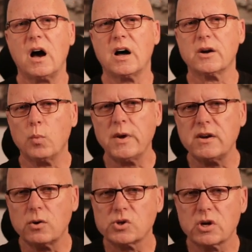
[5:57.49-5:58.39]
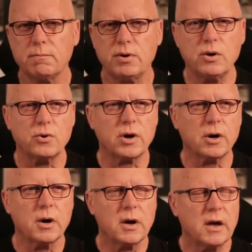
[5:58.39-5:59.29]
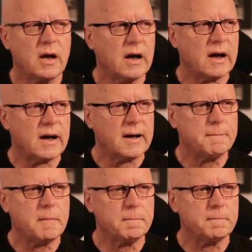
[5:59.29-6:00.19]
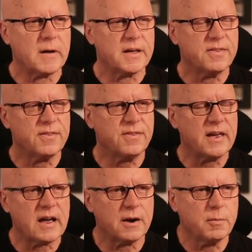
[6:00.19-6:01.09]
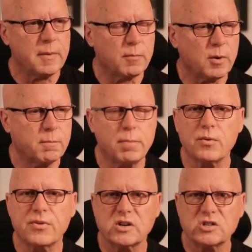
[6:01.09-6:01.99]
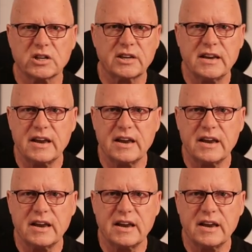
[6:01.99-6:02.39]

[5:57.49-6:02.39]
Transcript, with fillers: On a Windows computer, um, I think I remember both the delete